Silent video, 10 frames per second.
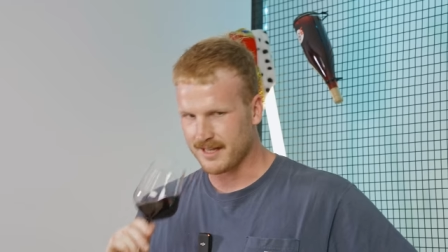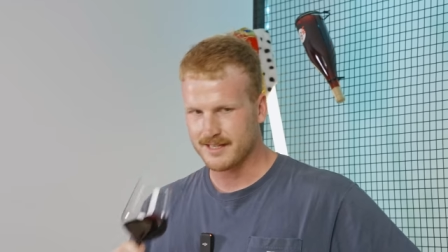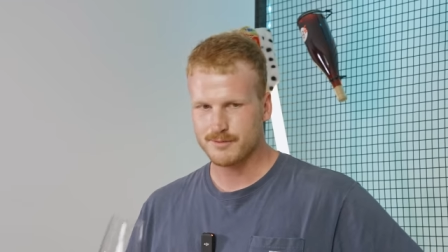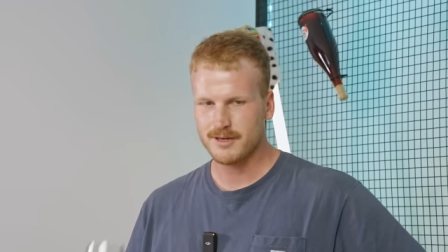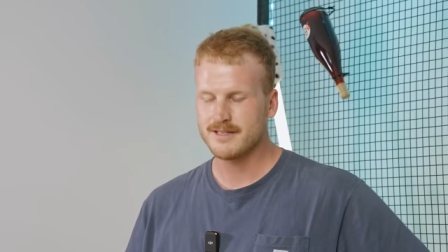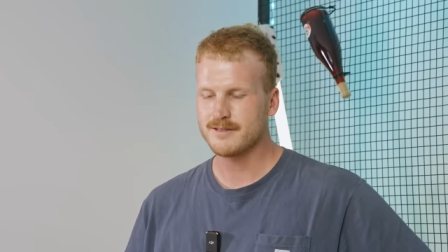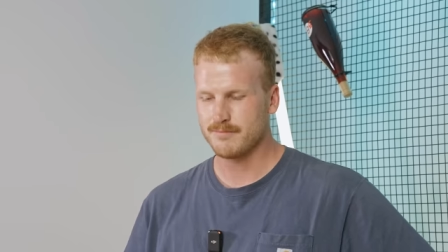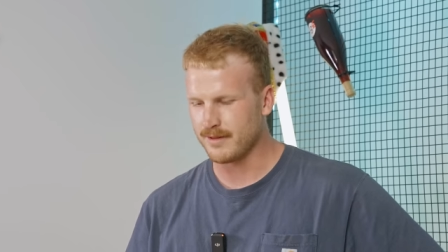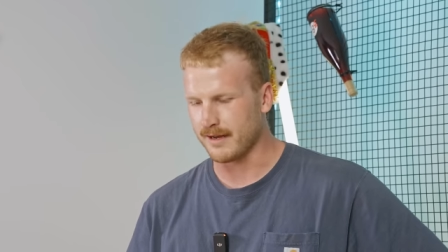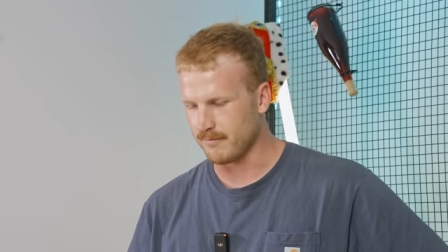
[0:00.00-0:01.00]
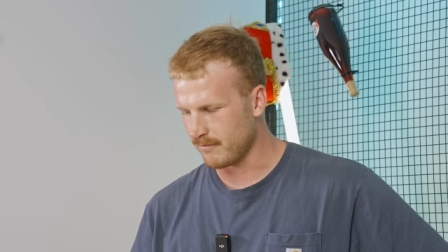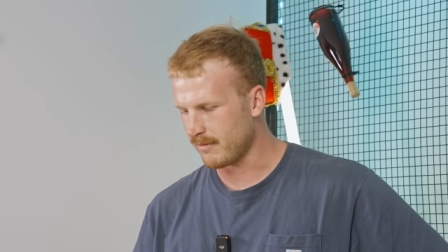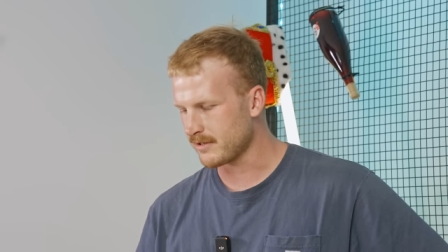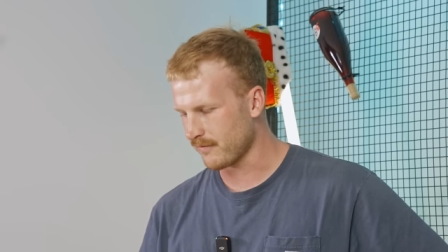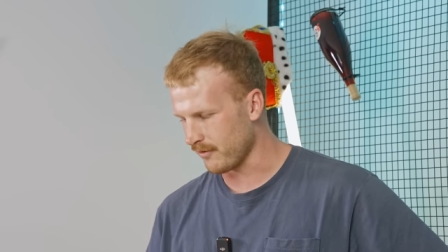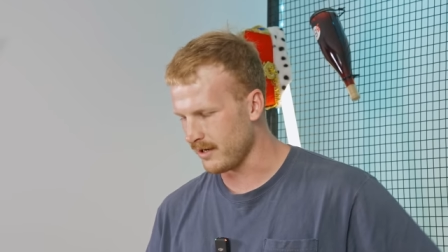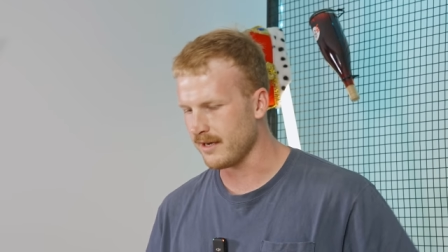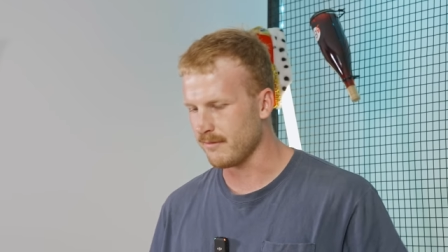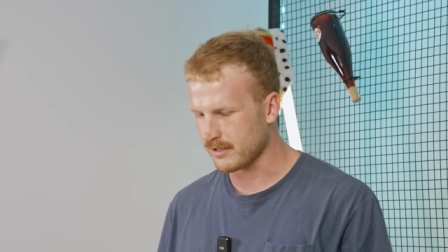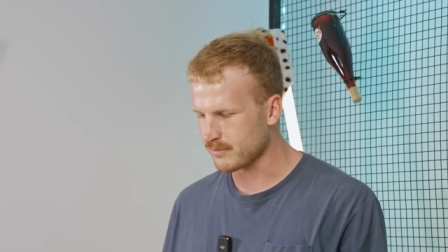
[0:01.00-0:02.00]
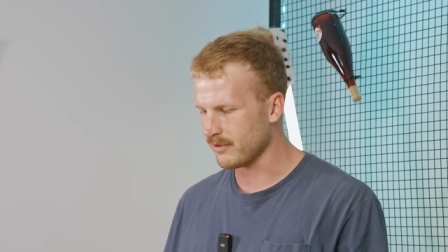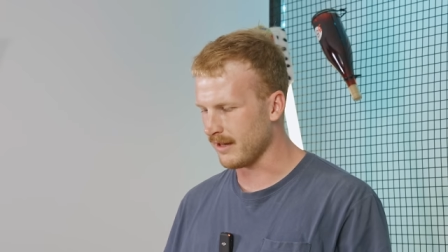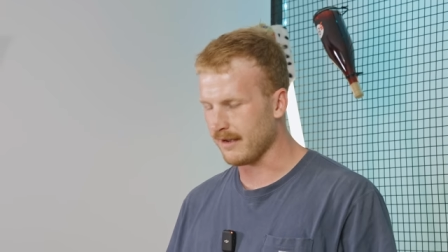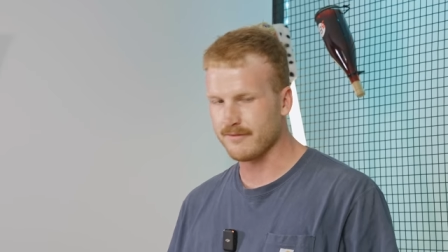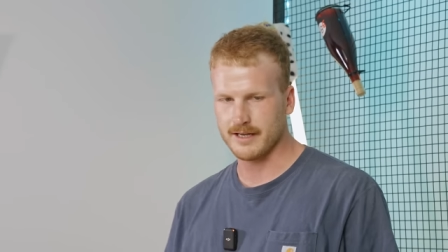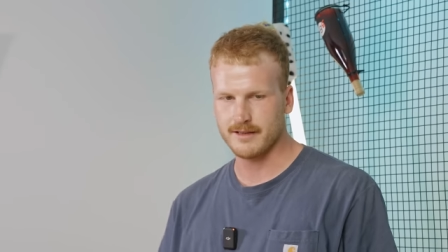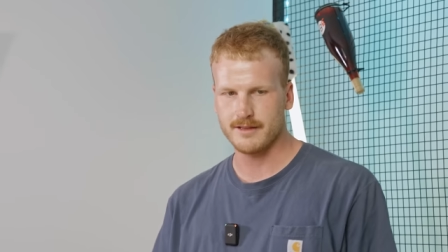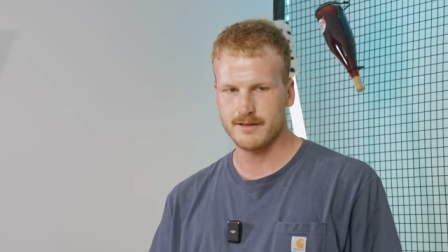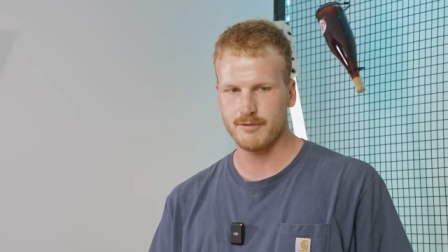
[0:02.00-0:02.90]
This wine's like much fruitier, much more lively than the